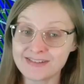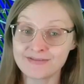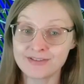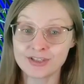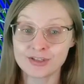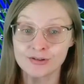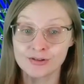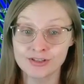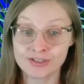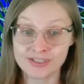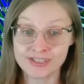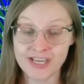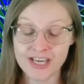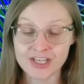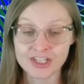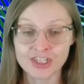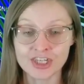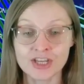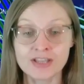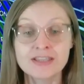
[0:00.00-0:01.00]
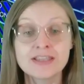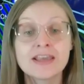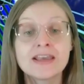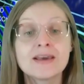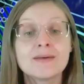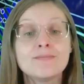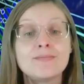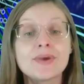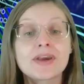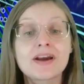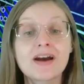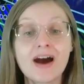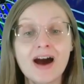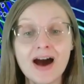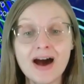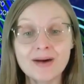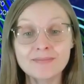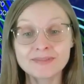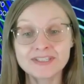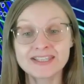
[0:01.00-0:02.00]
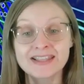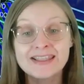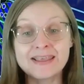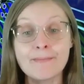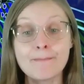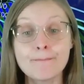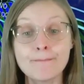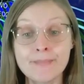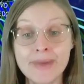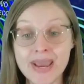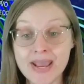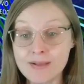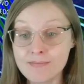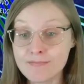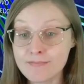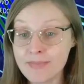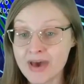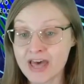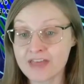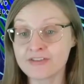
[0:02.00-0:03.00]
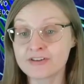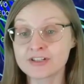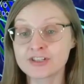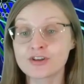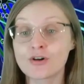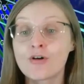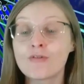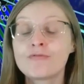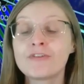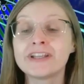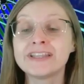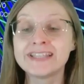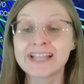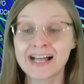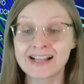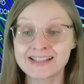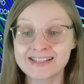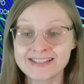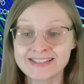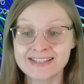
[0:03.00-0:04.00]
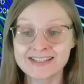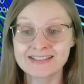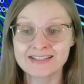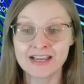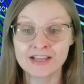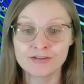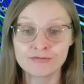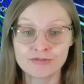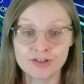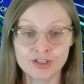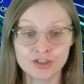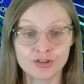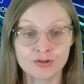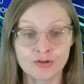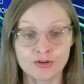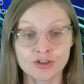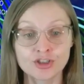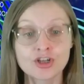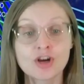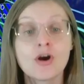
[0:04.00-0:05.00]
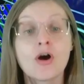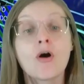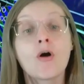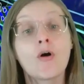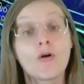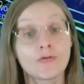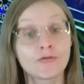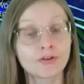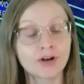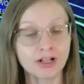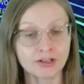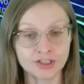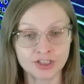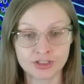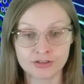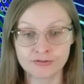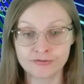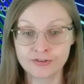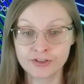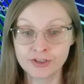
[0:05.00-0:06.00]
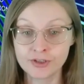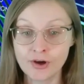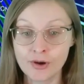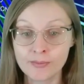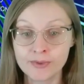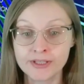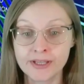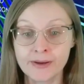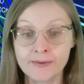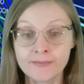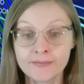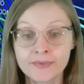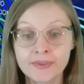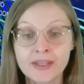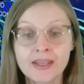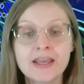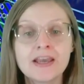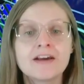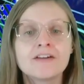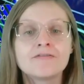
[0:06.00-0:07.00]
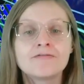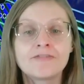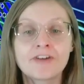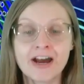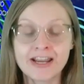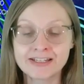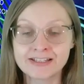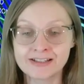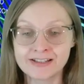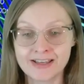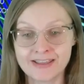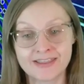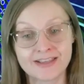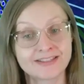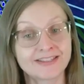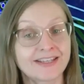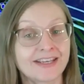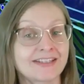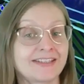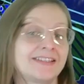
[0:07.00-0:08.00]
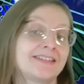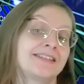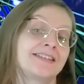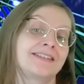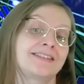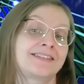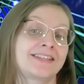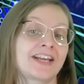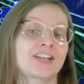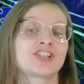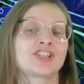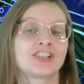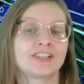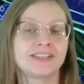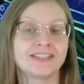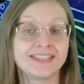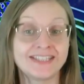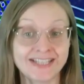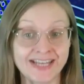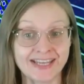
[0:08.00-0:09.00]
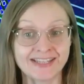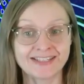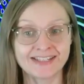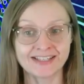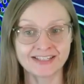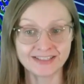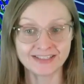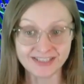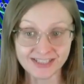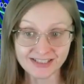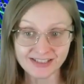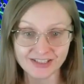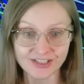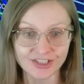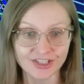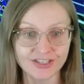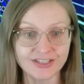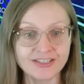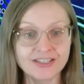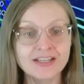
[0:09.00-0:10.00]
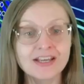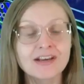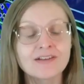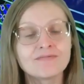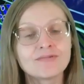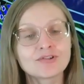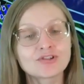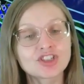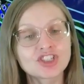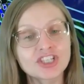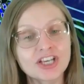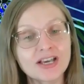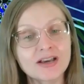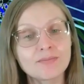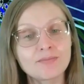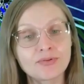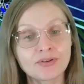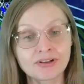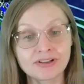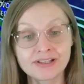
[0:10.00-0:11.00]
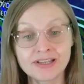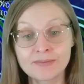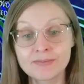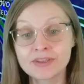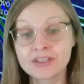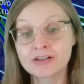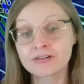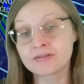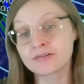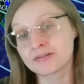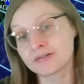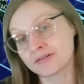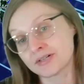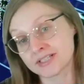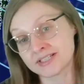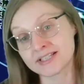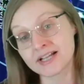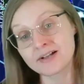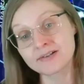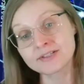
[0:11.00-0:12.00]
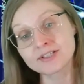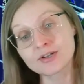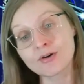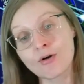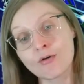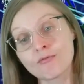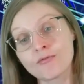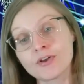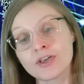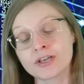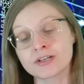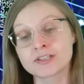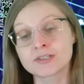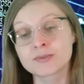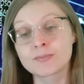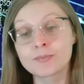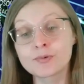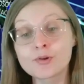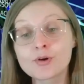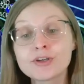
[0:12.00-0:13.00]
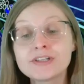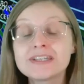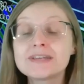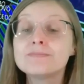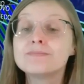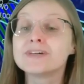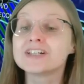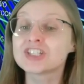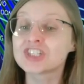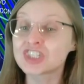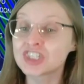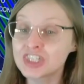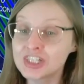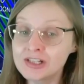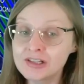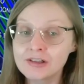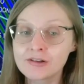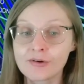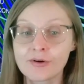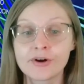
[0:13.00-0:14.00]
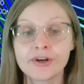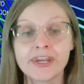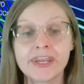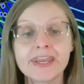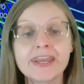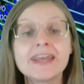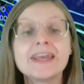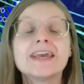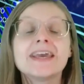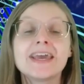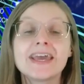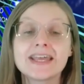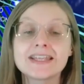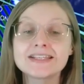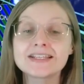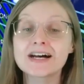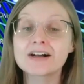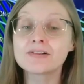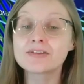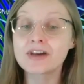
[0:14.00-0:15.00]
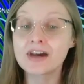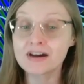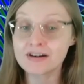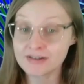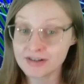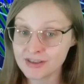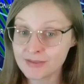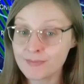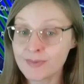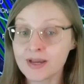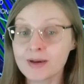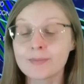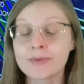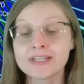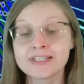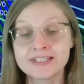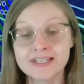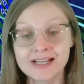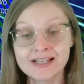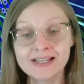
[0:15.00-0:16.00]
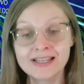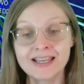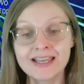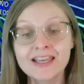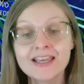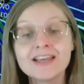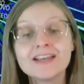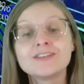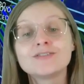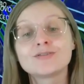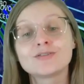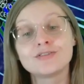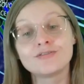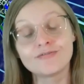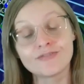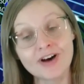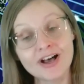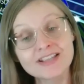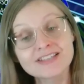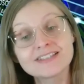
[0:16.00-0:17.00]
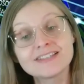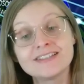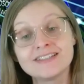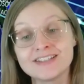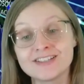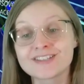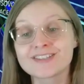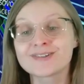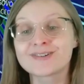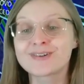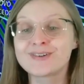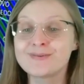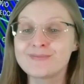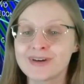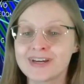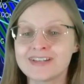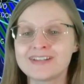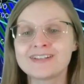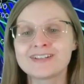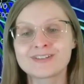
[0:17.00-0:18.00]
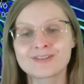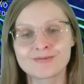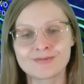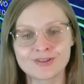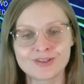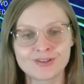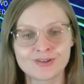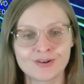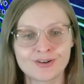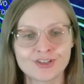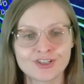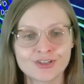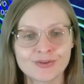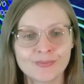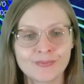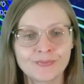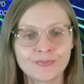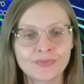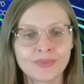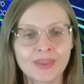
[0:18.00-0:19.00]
visualization becomes the main method of analysis and research of cultural phenomena. Finally, the section, data intelligence, will share preliminary results of exploiting machine learning and algorithmic modeling to advance digital humanities research.